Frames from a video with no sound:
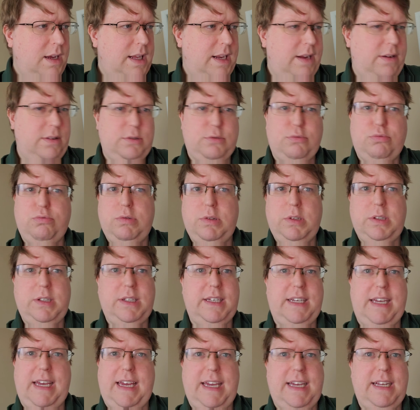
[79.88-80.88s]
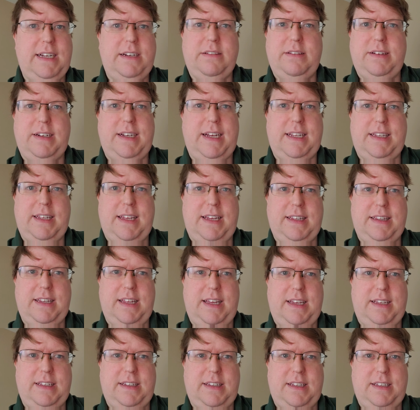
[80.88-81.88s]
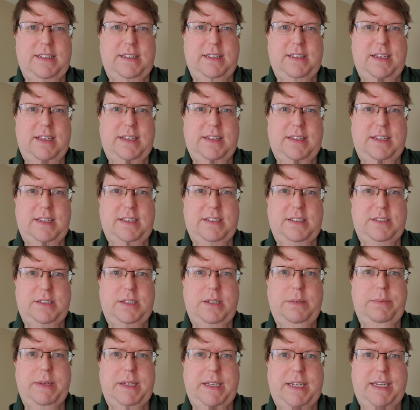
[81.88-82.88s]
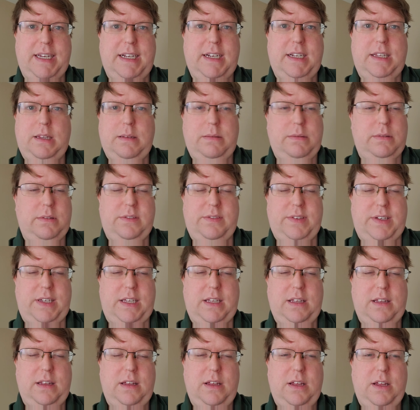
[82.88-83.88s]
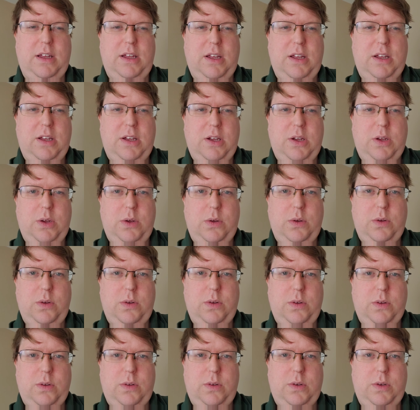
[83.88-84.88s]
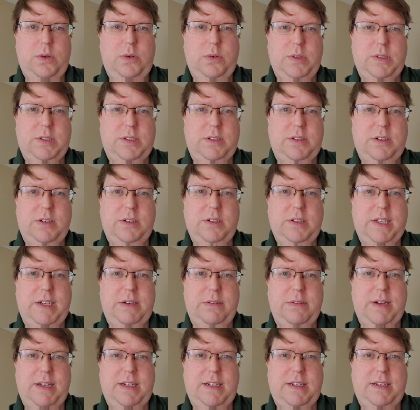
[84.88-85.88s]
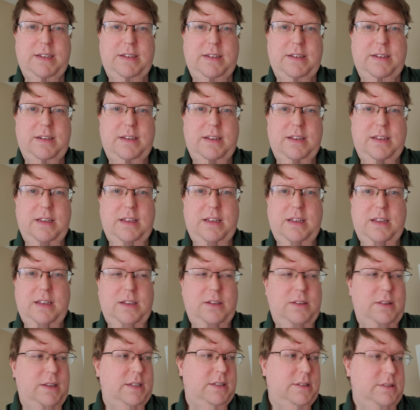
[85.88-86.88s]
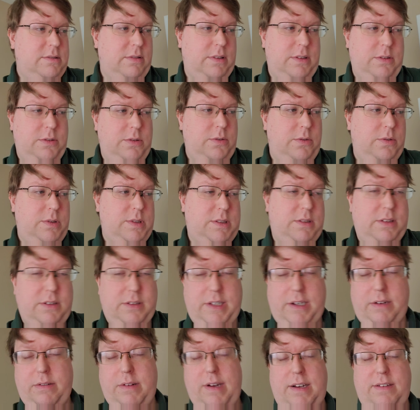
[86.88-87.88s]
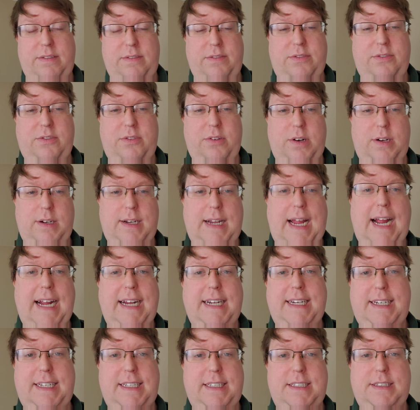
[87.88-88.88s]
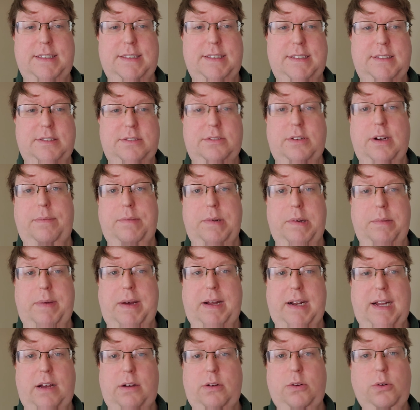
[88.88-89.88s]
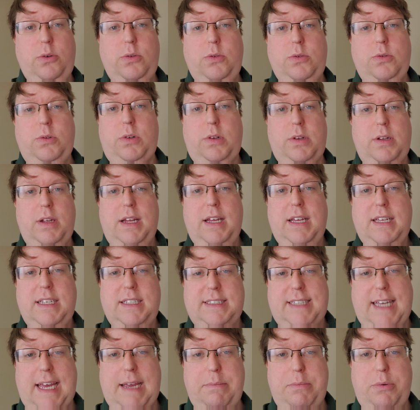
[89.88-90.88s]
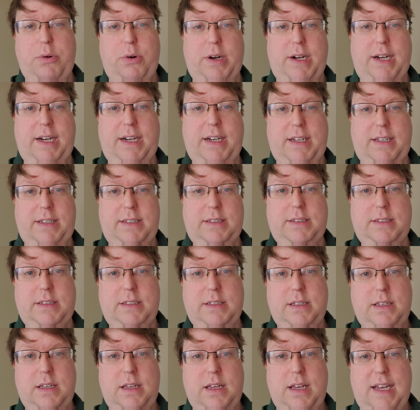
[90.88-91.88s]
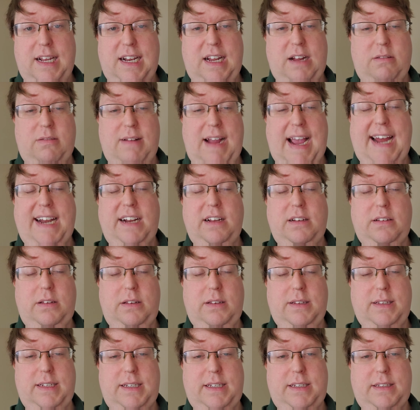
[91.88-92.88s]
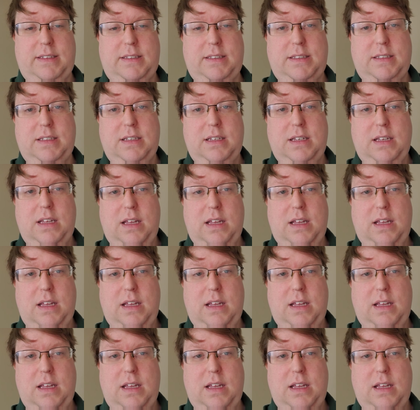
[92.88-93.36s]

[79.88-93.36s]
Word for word: And I was really angry at, at, at the at the stupid kid in the movie, who was clearly written the script who was clearly written for a 90s script about how cool skateboarding is, how radical it is.